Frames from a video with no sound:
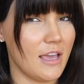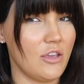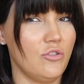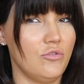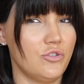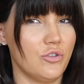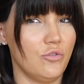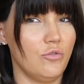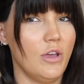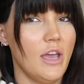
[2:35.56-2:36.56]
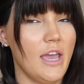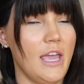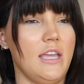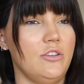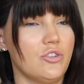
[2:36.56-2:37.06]
that you do
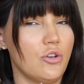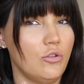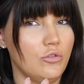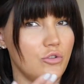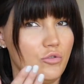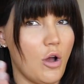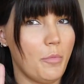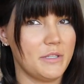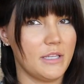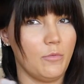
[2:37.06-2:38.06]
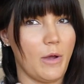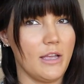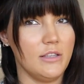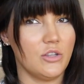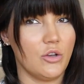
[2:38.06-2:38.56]
each curl you do opposite
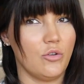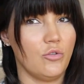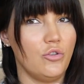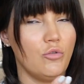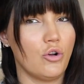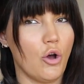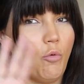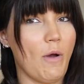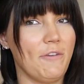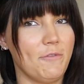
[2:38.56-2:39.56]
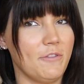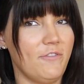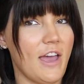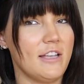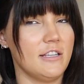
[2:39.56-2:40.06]
way, so you'll go away from the
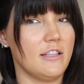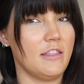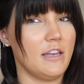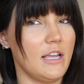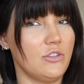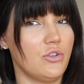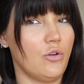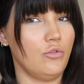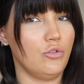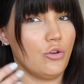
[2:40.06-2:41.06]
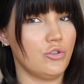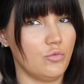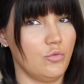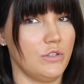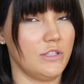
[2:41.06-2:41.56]
face, and then the next curl you go
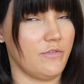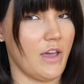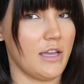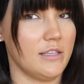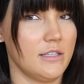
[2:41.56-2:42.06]
towards the face.